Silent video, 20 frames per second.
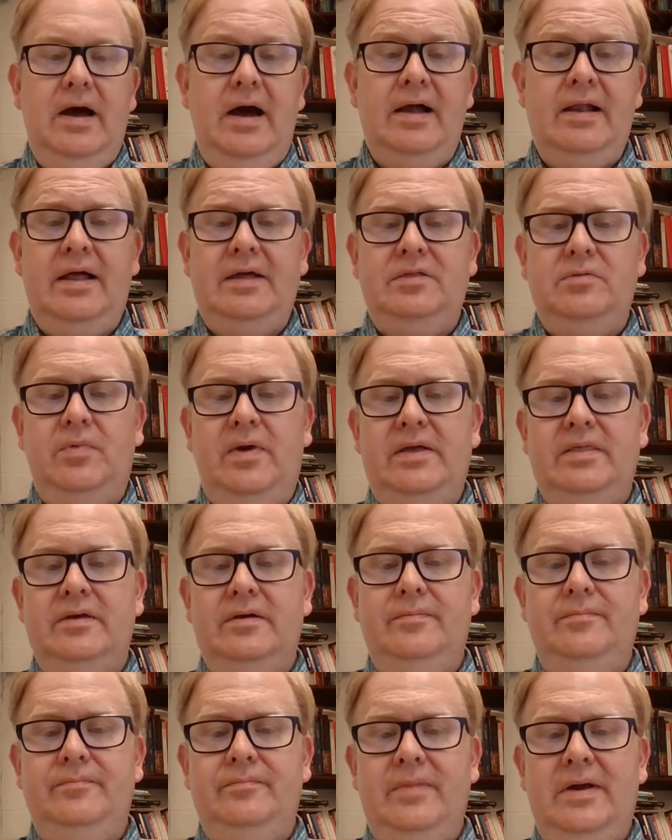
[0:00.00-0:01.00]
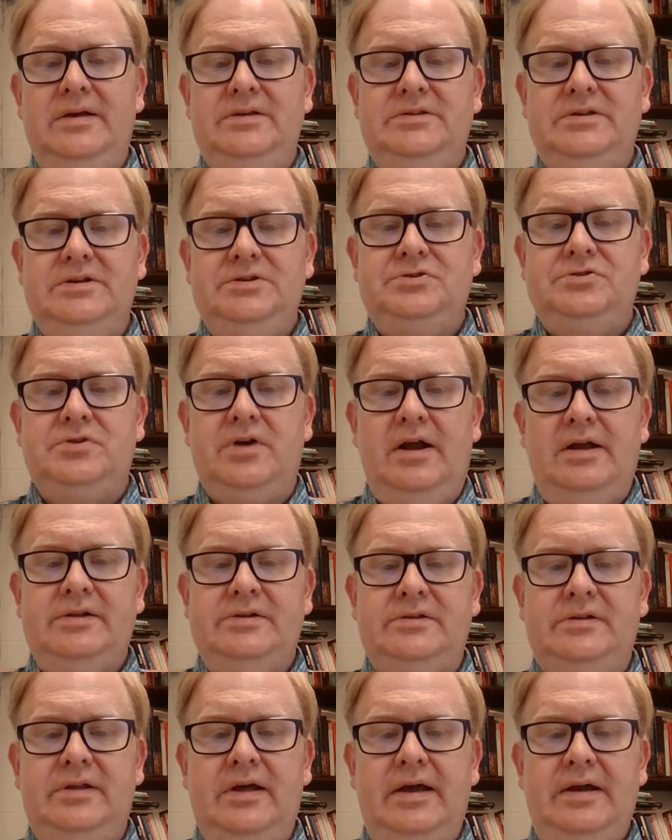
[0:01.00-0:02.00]
I like the way the message
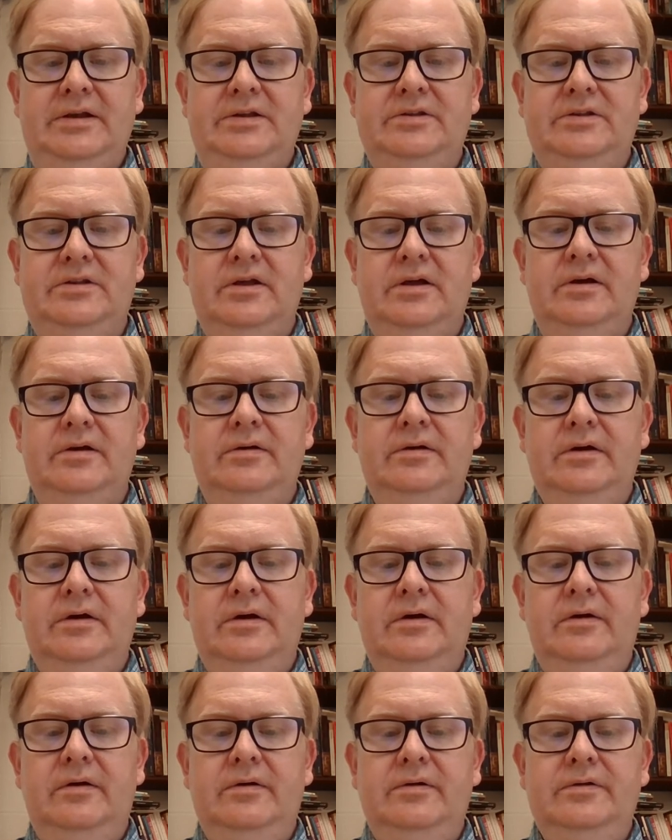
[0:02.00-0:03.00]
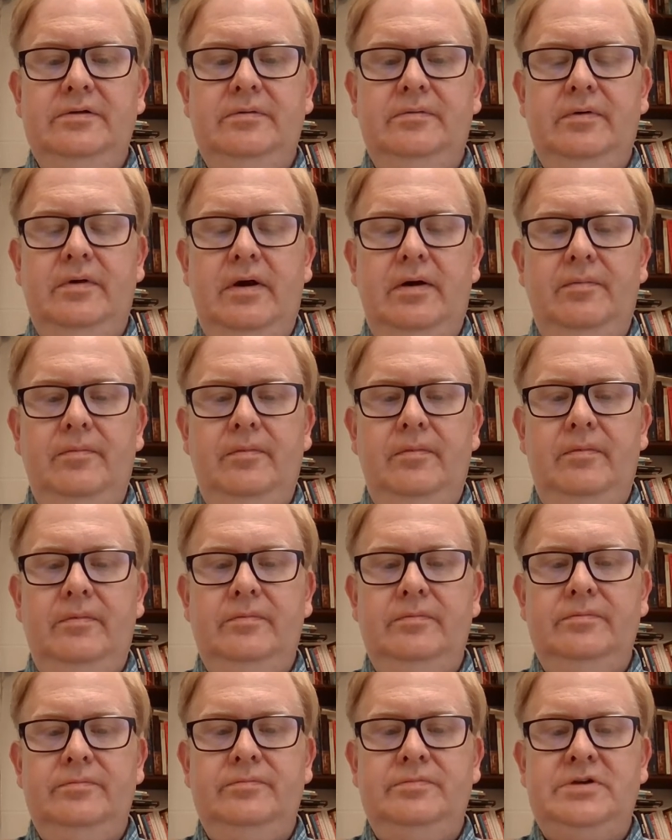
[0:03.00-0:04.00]
translates the
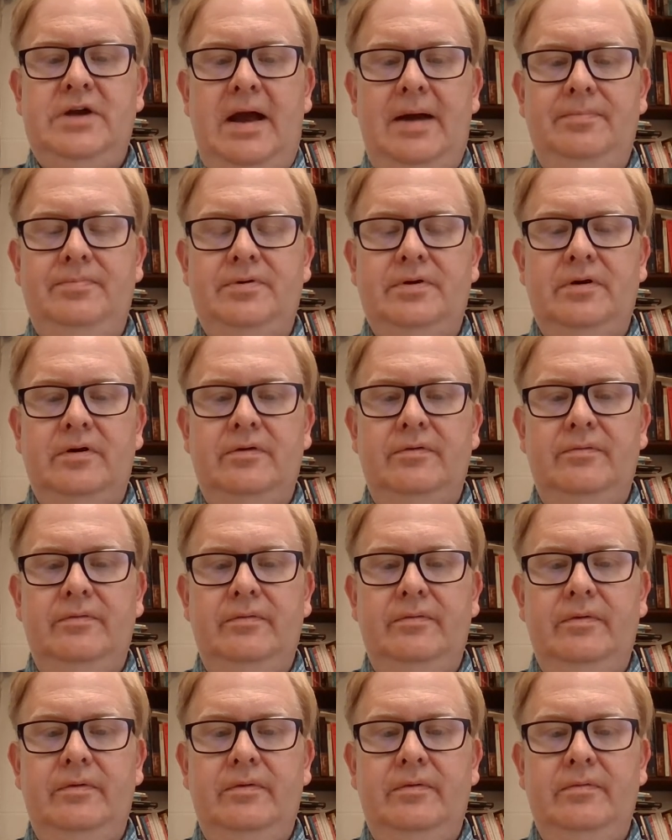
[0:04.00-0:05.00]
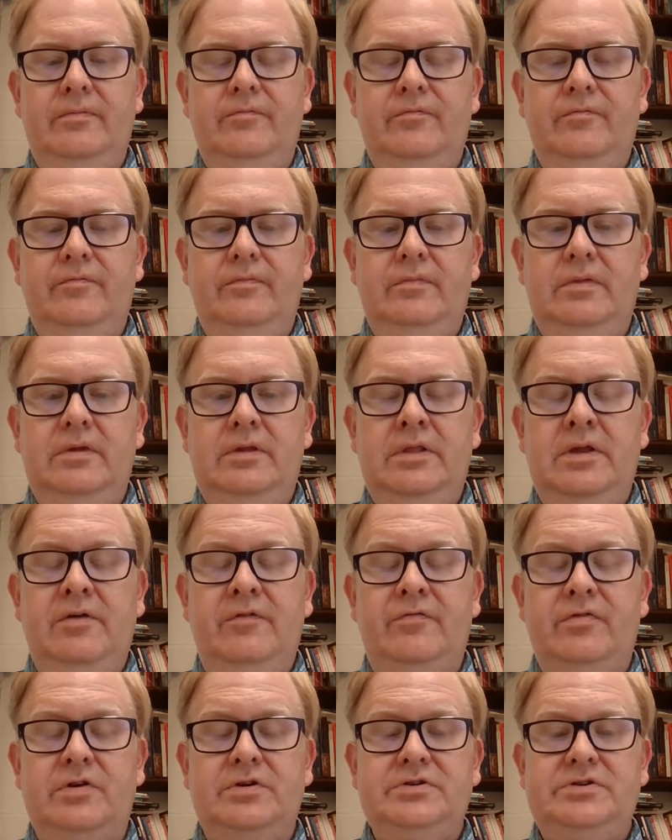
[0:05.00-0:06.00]
chapter,
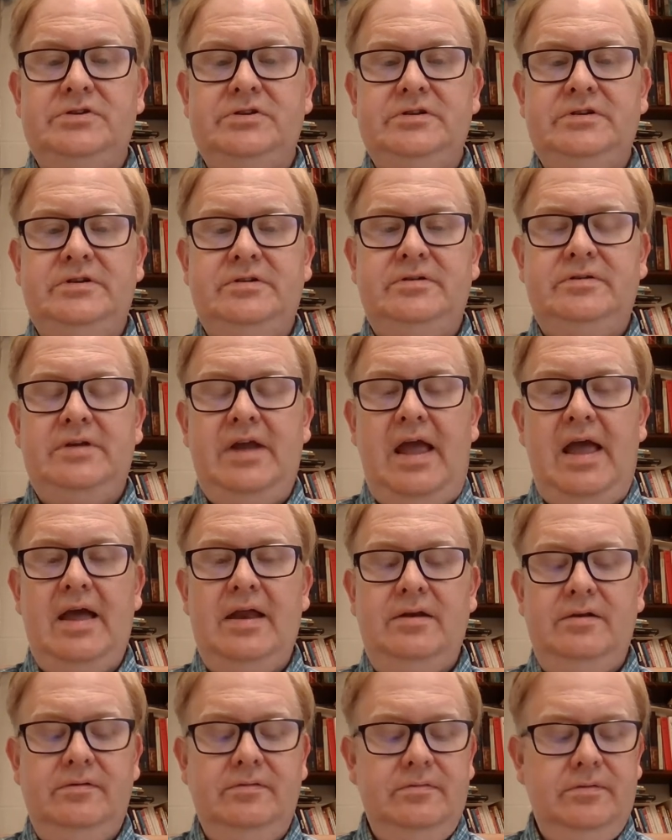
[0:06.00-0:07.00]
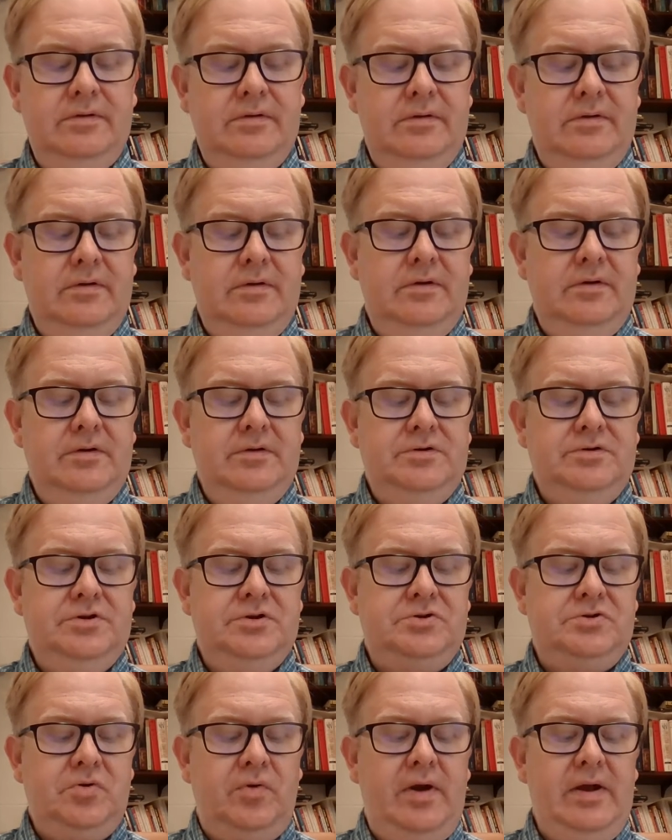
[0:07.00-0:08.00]
the verse 10
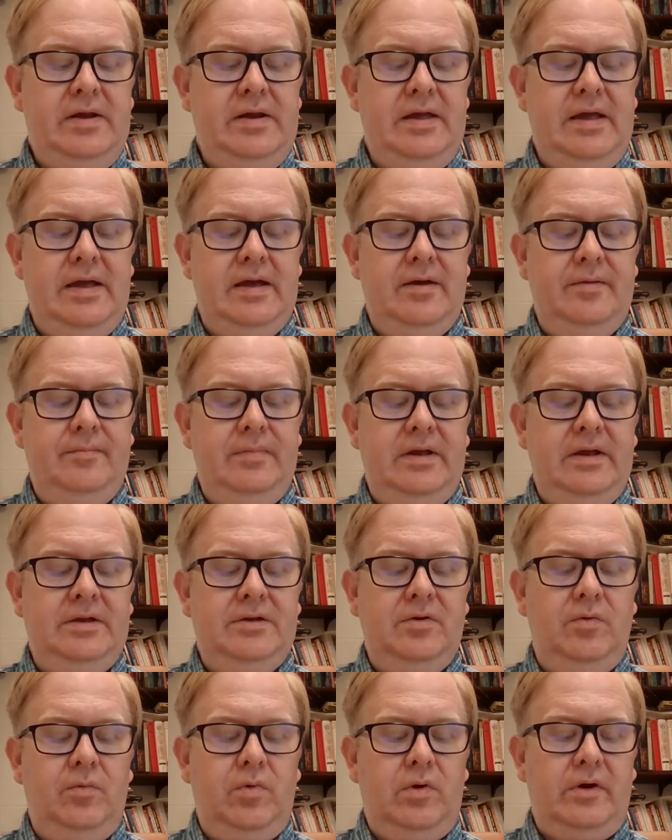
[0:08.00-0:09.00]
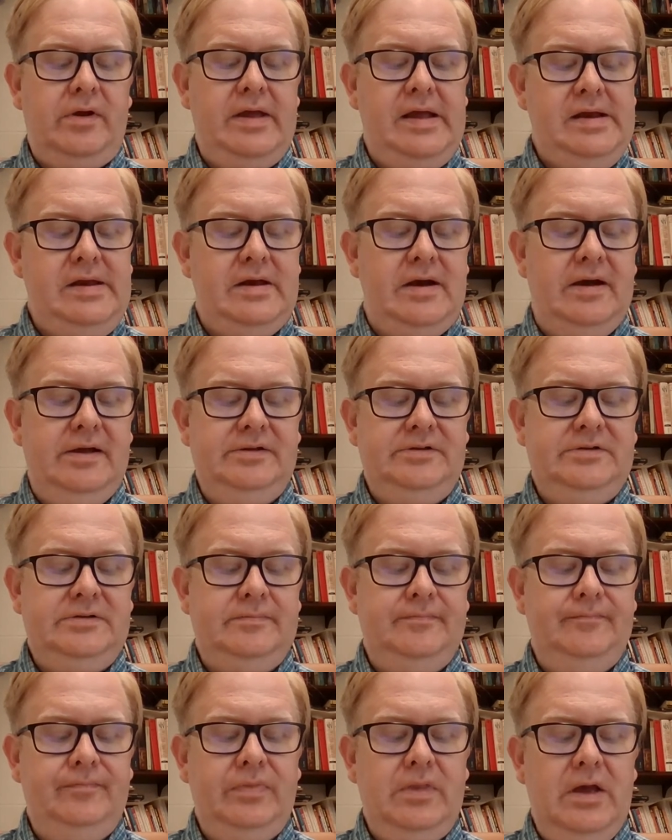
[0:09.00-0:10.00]
to join him in the work he
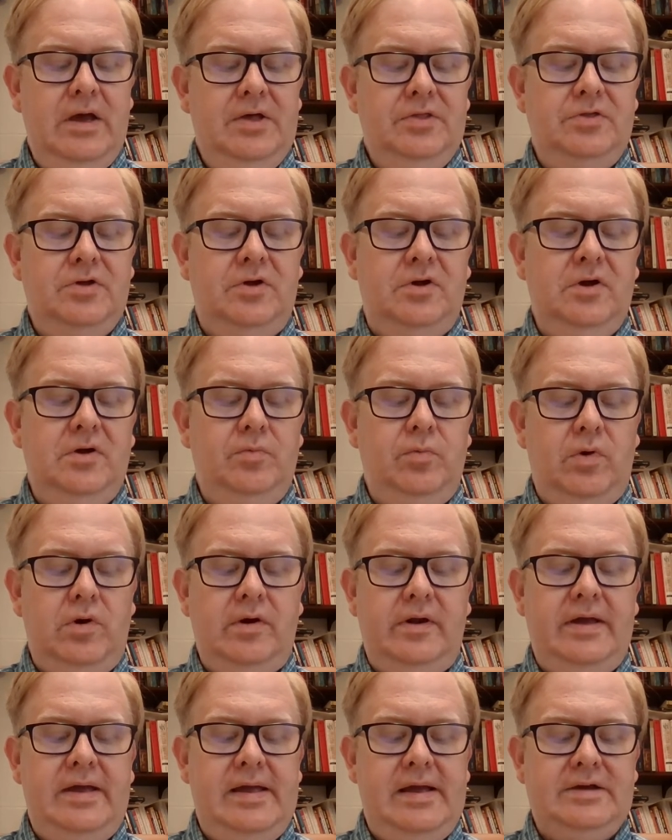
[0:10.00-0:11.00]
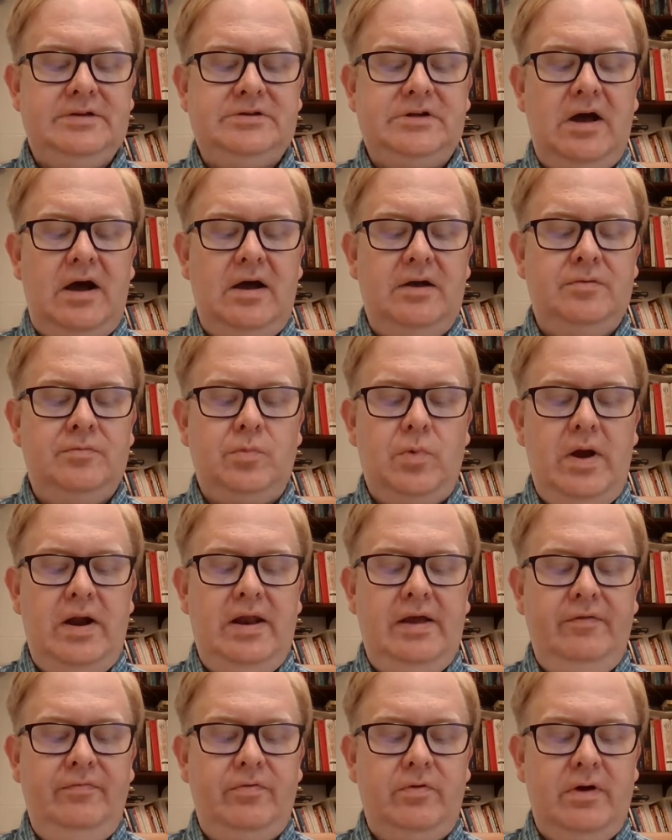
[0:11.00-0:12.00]
does the good work he has gotten
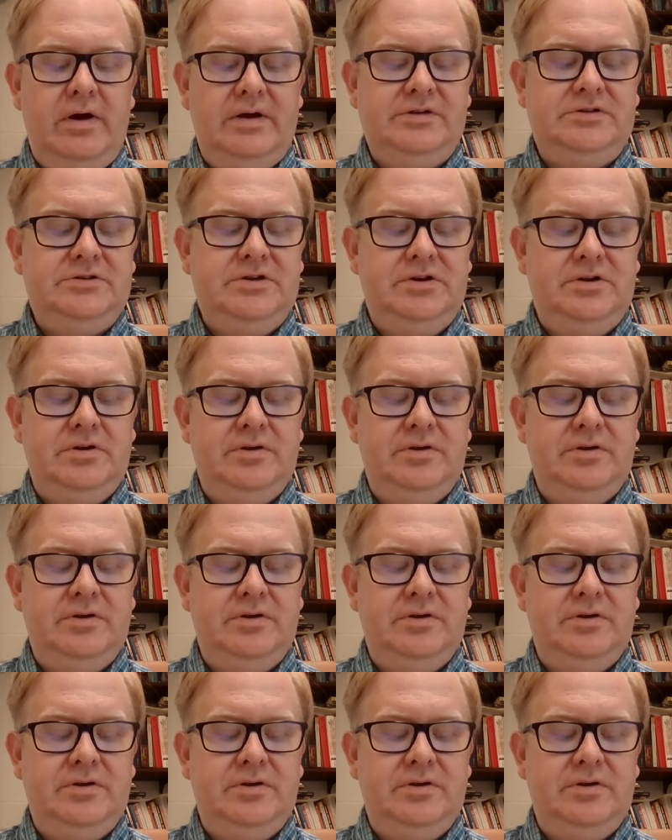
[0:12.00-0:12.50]
ready for us to